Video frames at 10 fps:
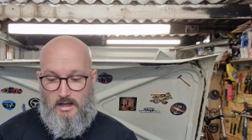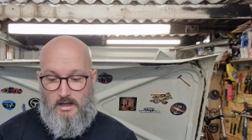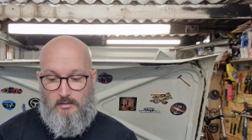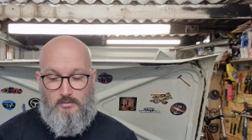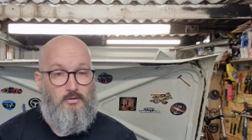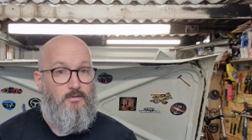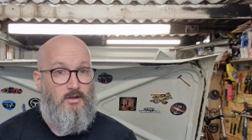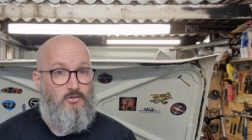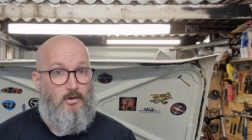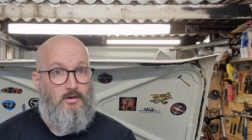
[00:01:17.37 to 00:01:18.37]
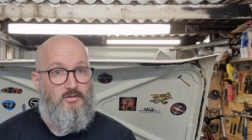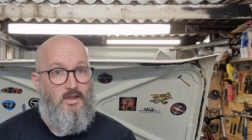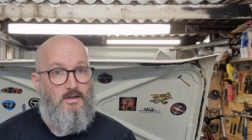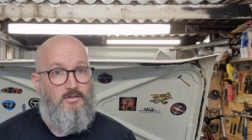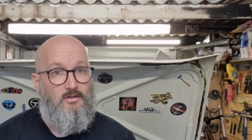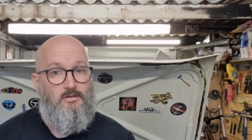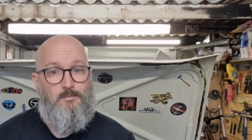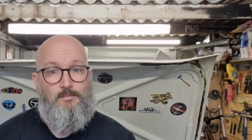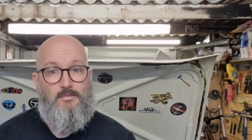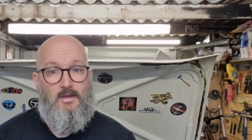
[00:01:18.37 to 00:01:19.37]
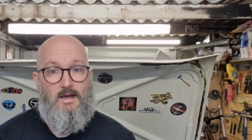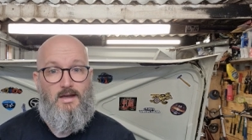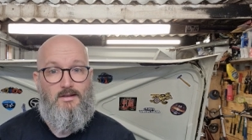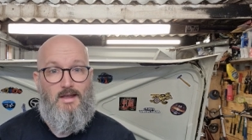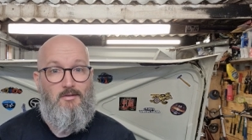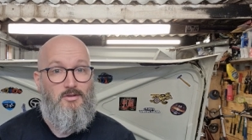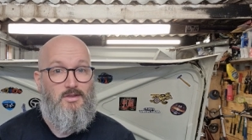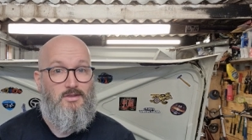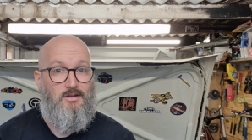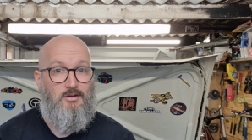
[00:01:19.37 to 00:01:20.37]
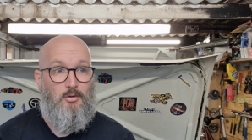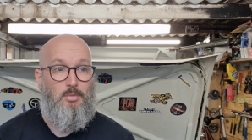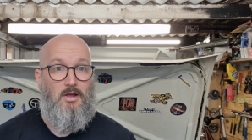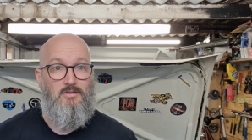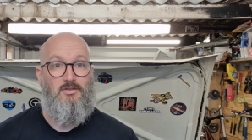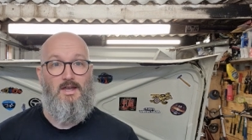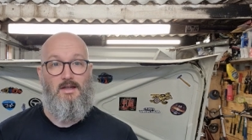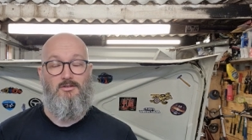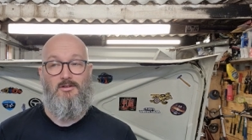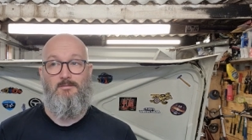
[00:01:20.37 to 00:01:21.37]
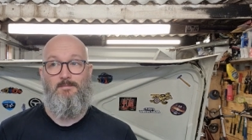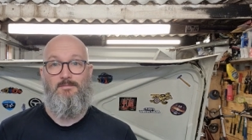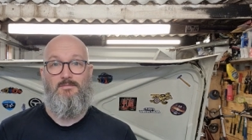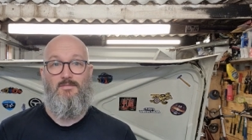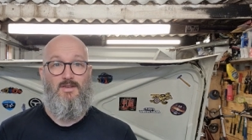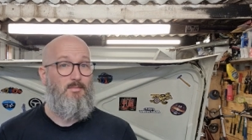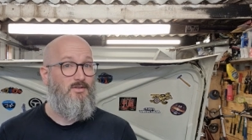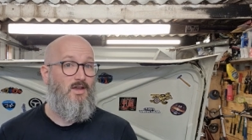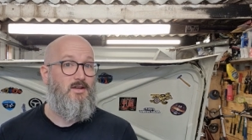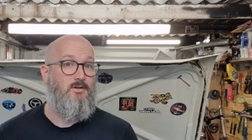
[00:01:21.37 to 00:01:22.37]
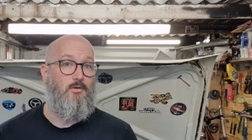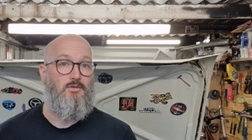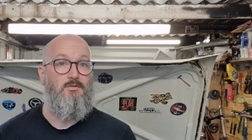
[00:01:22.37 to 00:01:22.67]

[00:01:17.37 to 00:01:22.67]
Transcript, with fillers: Um, good for historic status, and everything that you're applying to the engine can be taken off.